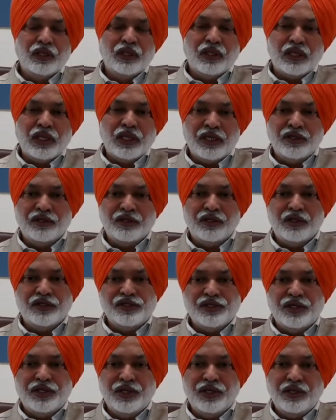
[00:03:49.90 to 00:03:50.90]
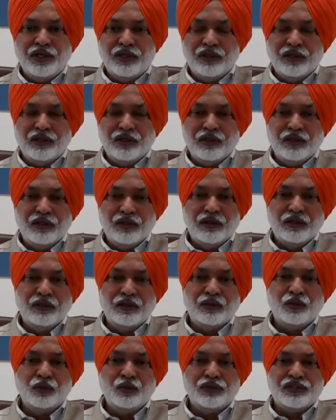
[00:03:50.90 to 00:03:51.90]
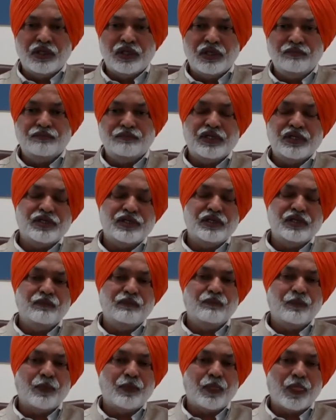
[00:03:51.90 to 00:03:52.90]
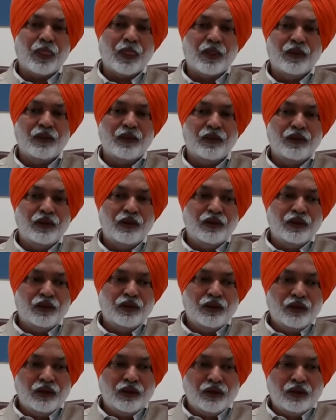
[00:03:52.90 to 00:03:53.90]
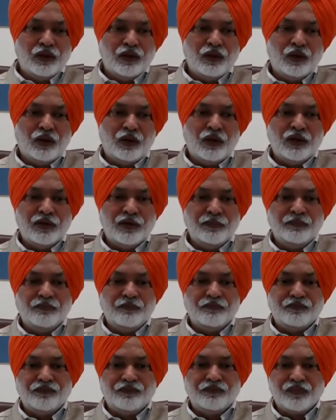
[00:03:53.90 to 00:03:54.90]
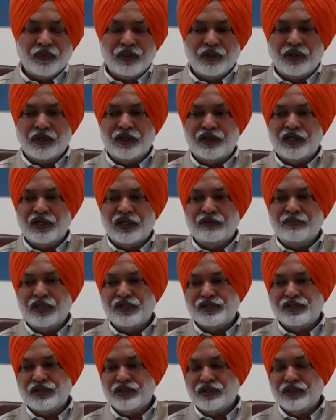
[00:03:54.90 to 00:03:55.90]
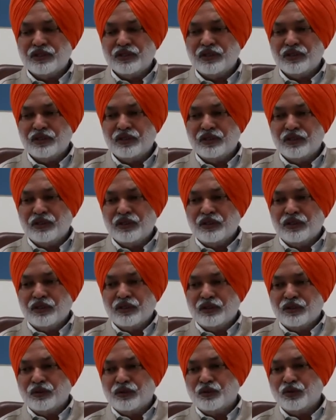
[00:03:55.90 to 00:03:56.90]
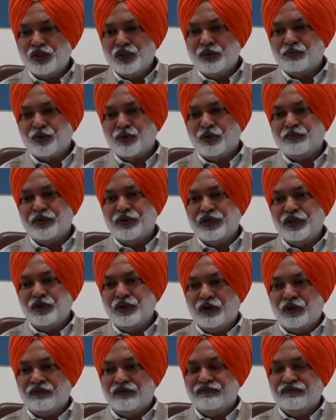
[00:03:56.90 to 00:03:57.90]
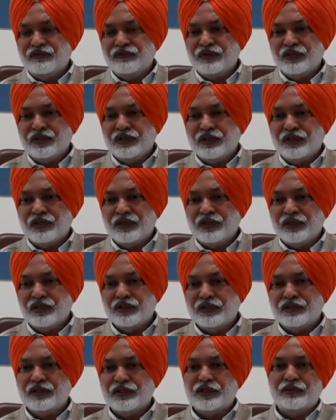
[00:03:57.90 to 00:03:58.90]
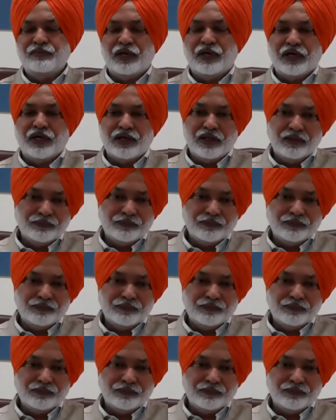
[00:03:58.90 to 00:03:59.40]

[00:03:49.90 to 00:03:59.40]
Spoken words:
and injury to some person or a damage to the property of a third party.